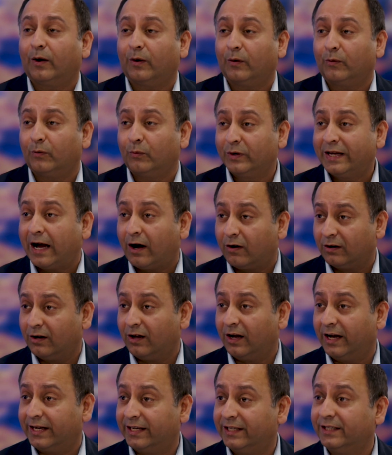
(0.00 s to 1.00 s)
we
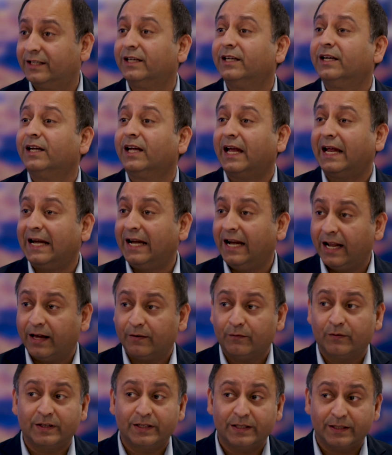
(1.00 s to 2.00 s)
outlined
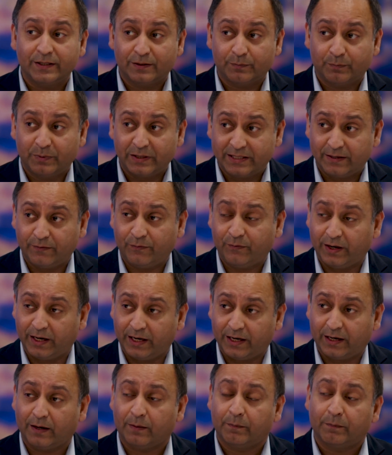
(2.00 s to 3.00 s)
11
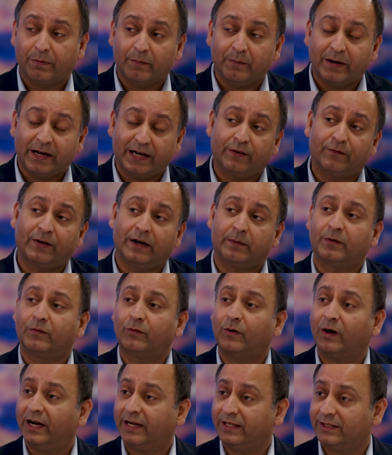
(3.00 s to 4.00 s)
specific permitted development
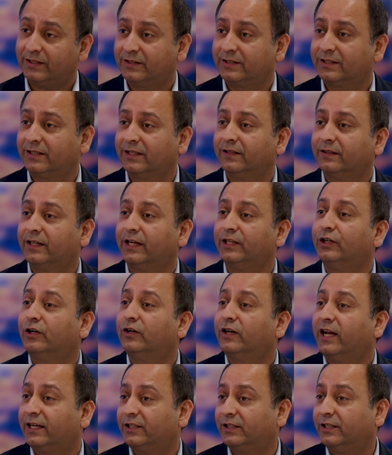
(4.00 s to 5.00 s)
rights that you
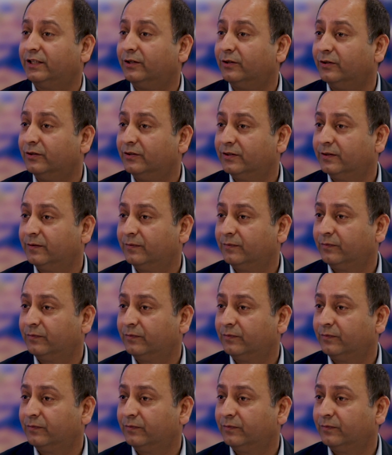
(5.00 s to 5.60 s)
could actually use.